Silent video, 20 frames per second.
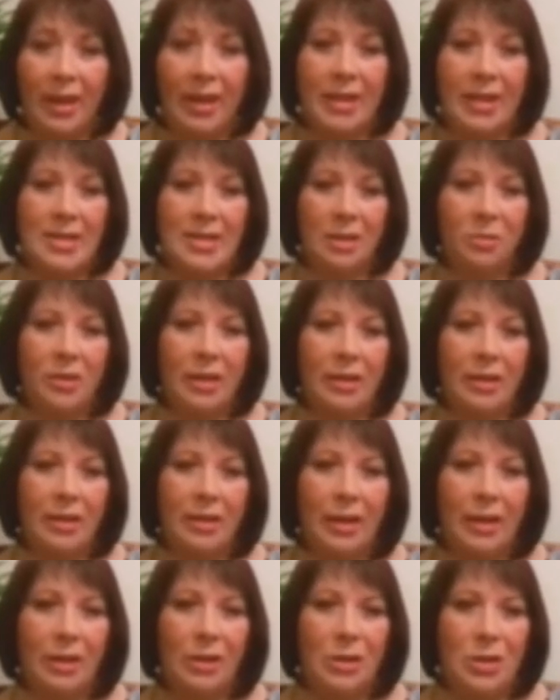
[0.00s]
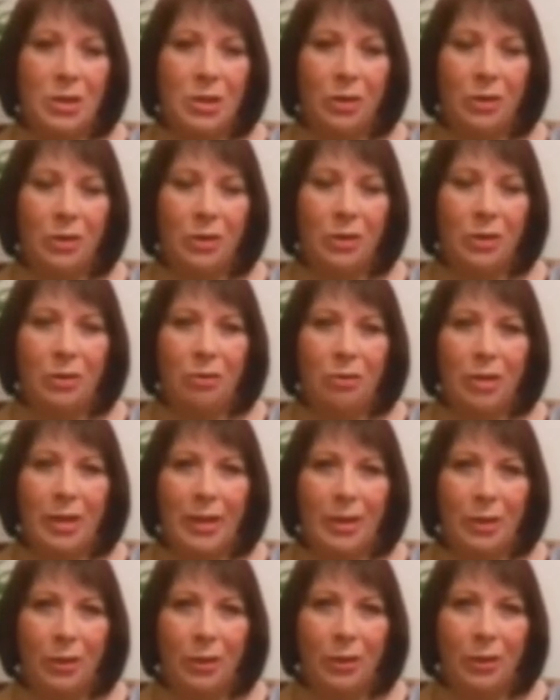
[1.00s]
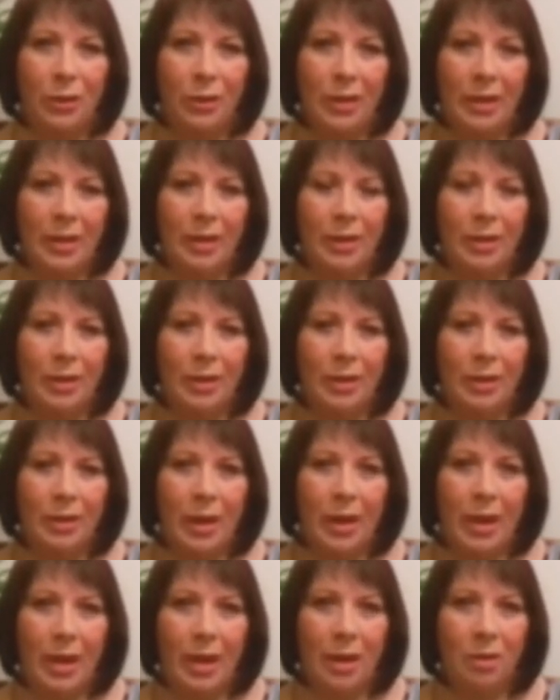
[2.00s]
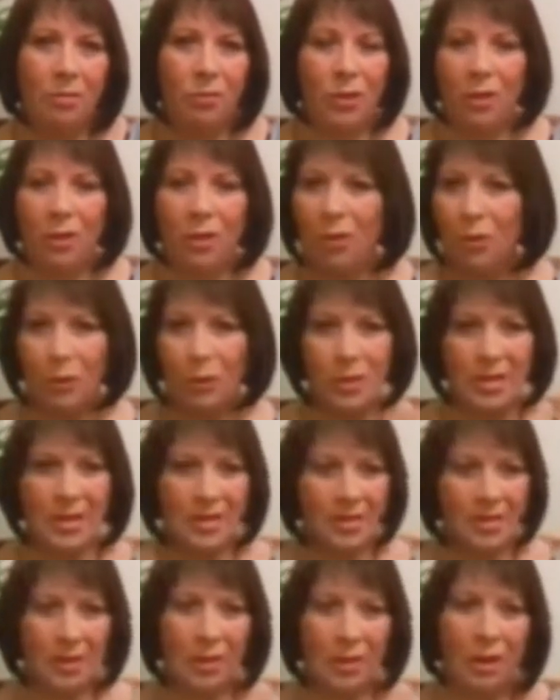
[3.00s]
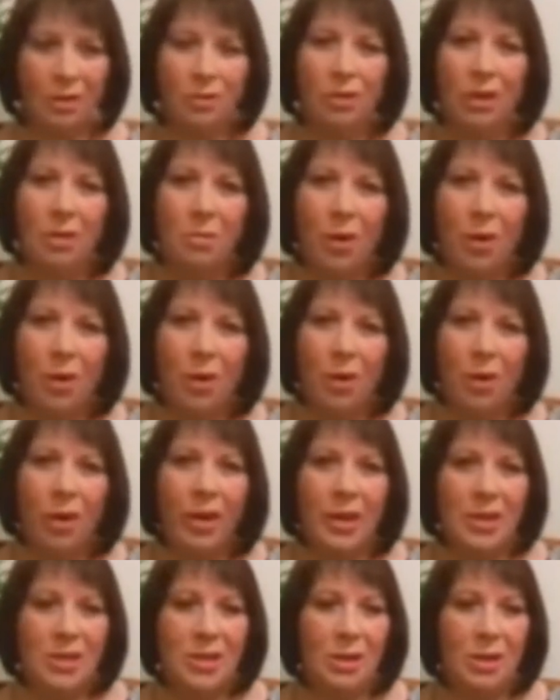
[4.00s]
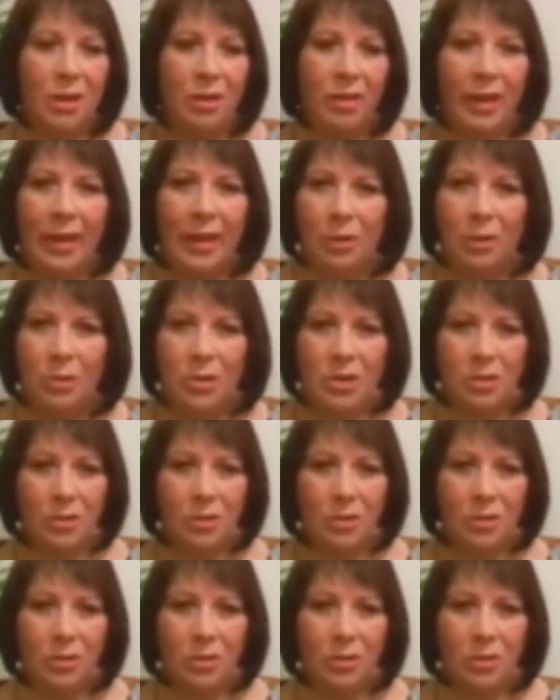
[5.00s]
It's something that you don't really know uh, the thoughts that go through your mind. You know, the guilt.